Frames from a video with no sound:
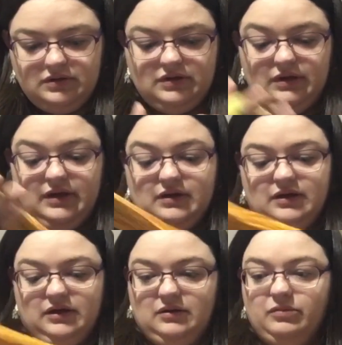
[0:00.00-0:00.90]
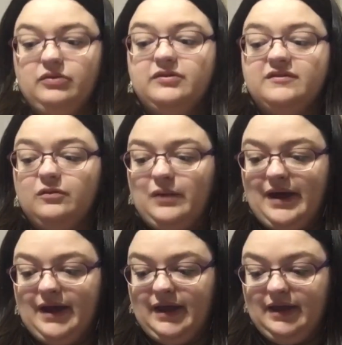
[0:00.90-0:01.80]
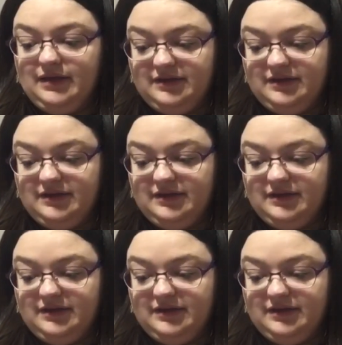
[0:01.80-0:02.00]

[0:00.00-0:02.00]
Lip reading: Again, I'm going to put this away